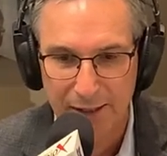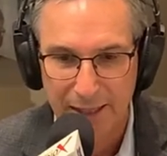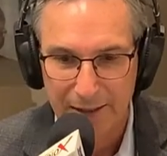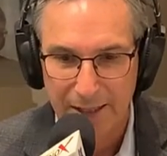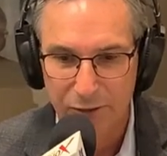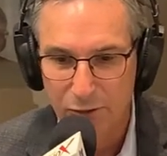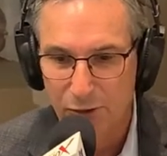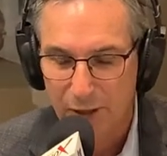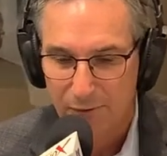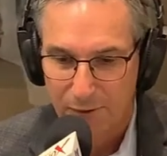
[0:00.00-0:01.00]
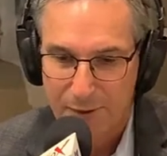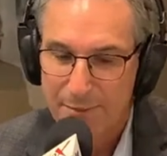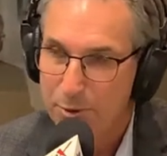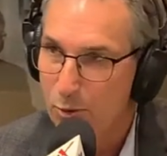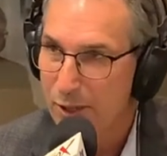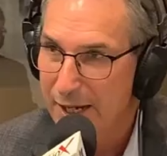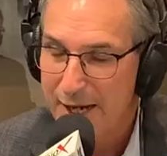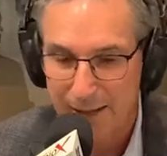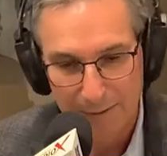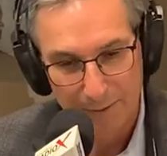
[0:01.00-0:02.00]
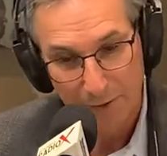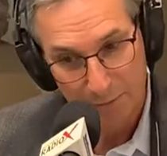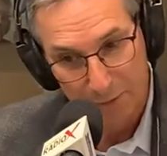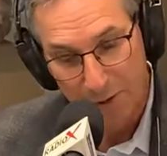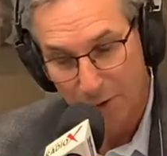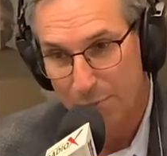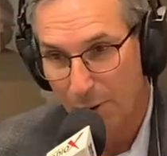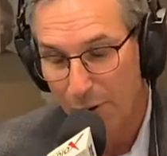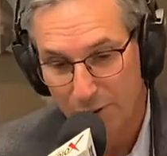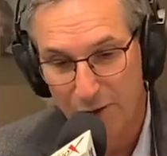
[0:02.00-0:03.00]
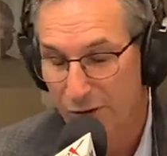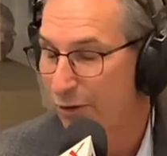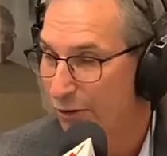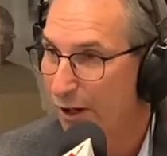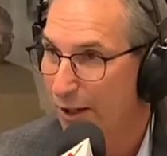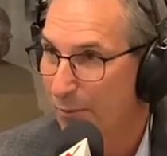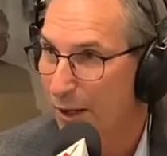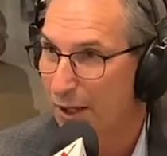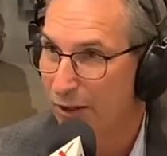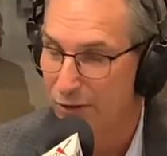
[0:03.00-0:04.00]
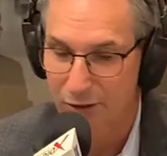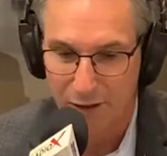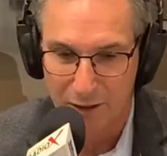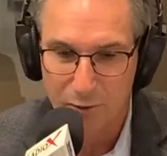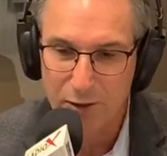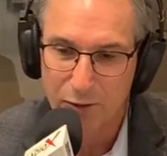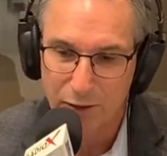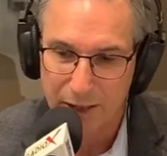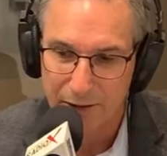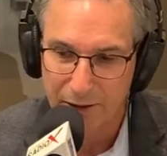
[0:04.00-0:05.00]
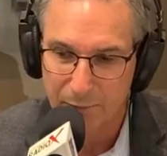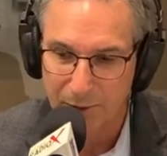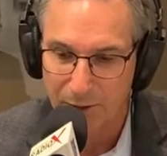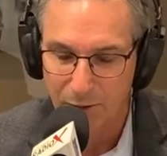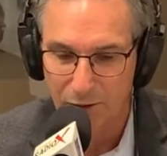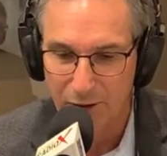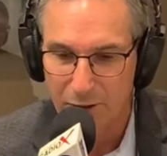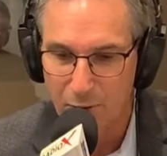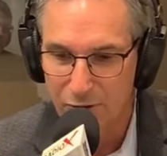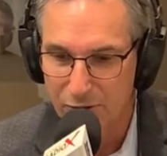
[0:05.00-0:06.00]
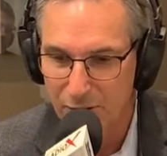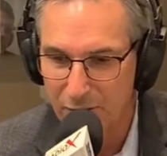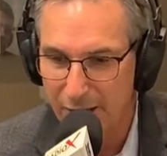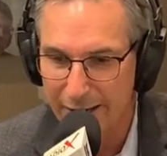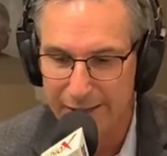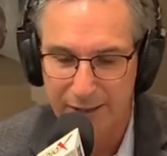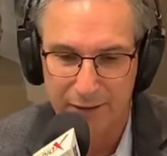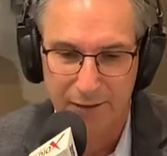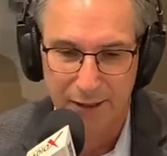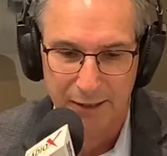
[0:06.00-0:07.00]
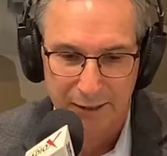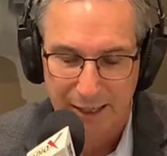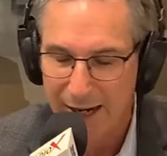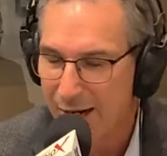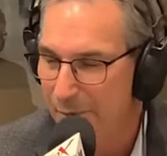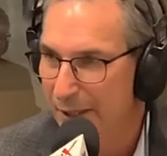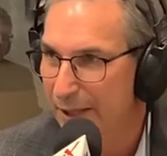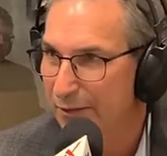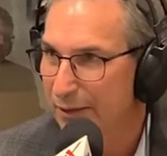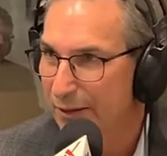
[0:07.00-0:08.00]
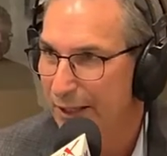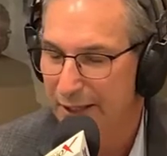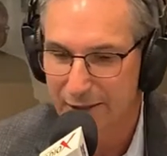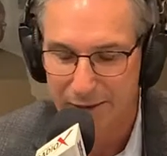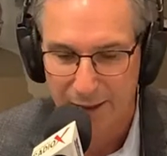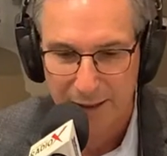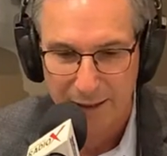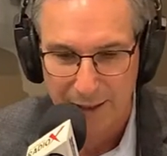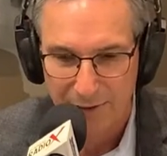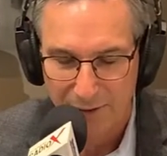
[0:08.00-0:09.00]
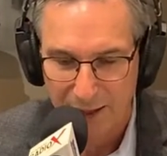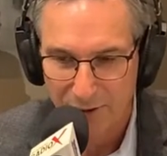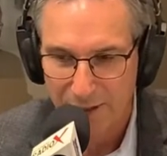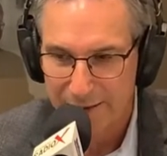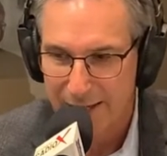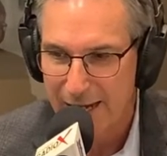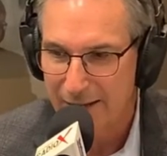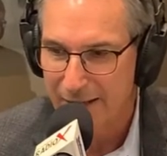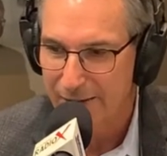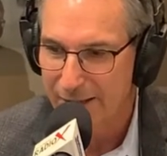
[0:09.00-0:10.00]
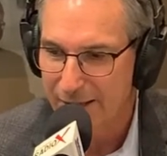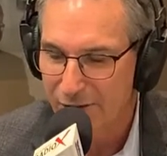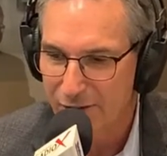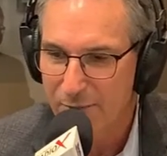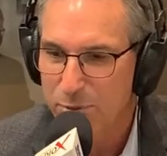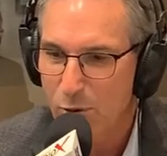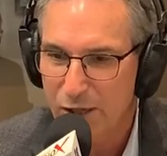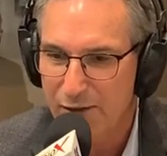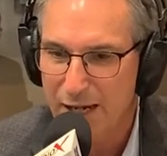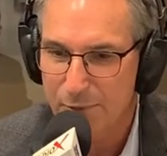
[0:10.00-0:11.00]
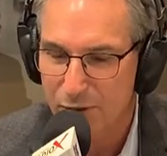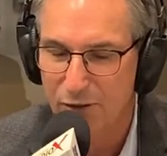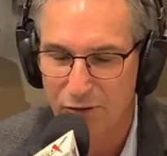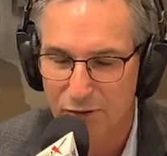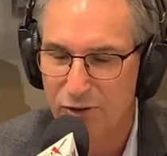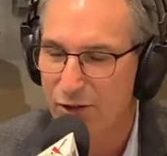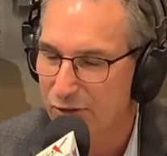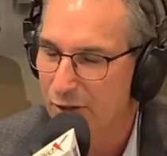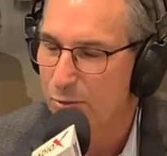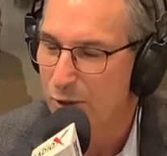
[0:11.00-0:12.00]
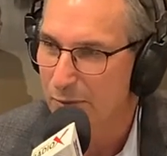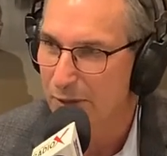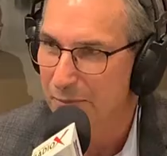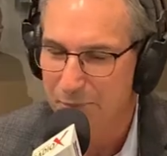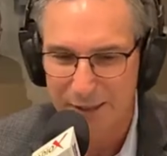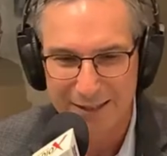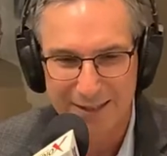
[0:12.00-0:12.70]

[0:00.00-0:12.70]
And then you, from that point on, this person is in your target market. So you're going to look at their posts. You're going to like and comment and things like that. And then at some point in time, you can suggest an appointment, but